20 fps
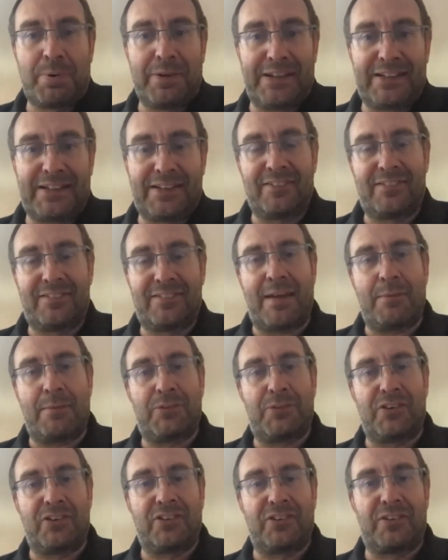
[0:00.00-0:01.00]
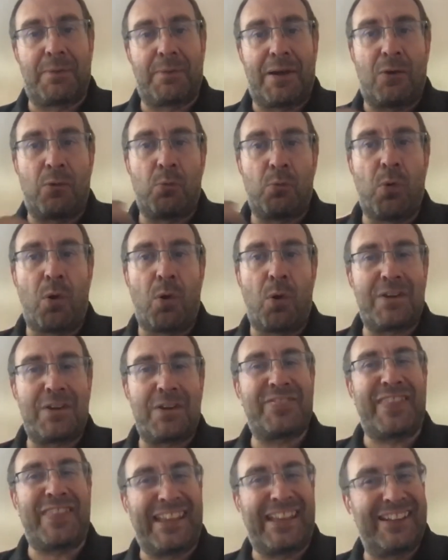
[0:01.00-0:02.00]
preconceptions about what we
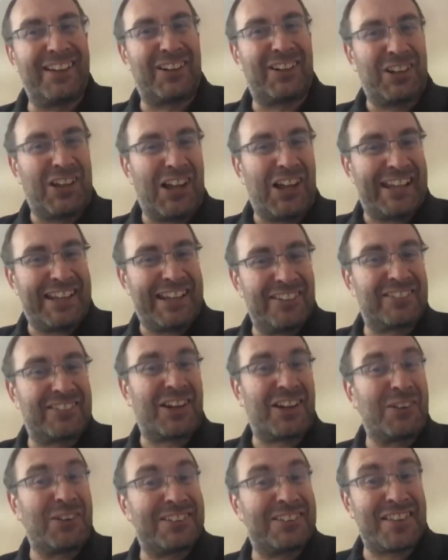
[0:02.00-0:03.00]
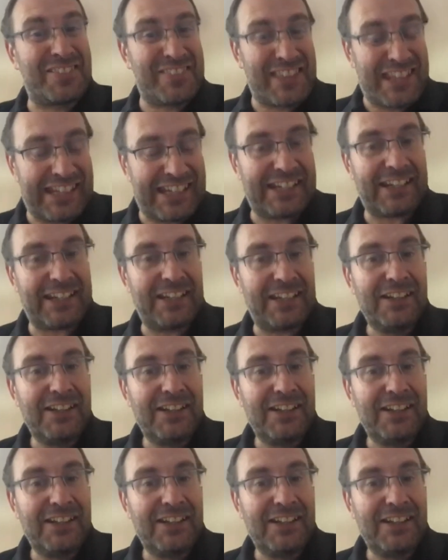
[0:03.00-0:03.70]
think a client is going to think,